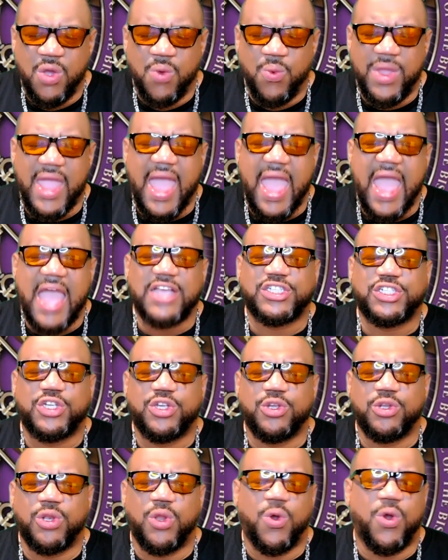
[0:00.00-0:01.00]
We ask
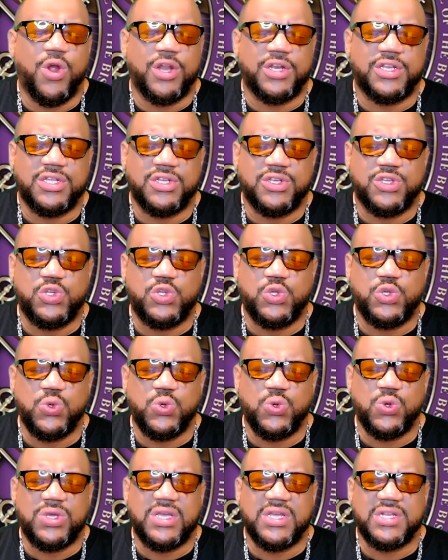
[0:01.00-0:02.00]
you, Lord,
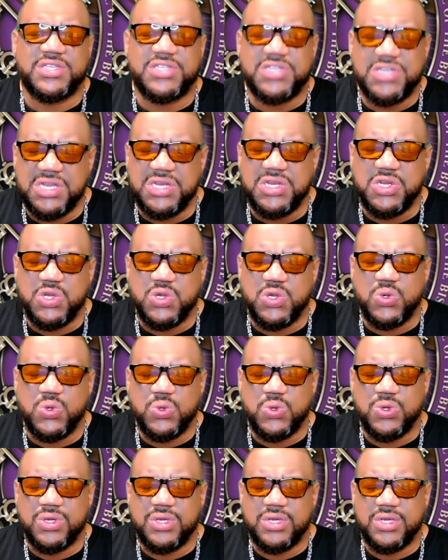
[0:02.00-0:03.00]
to
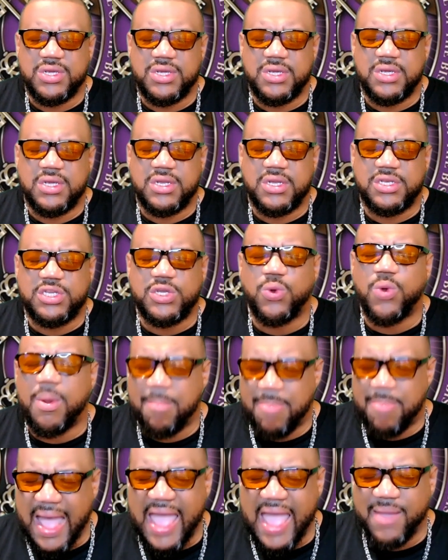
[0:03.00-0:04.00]
continue to
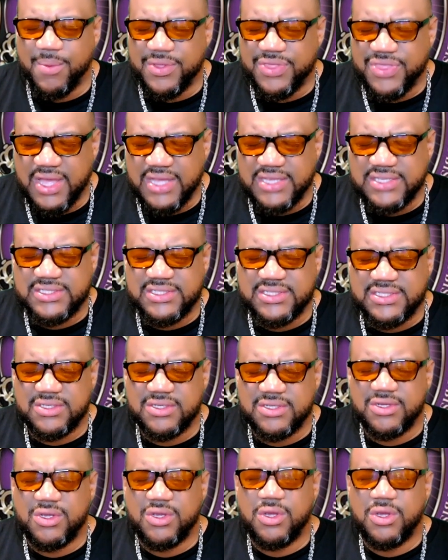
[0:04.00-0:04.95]
abide with us.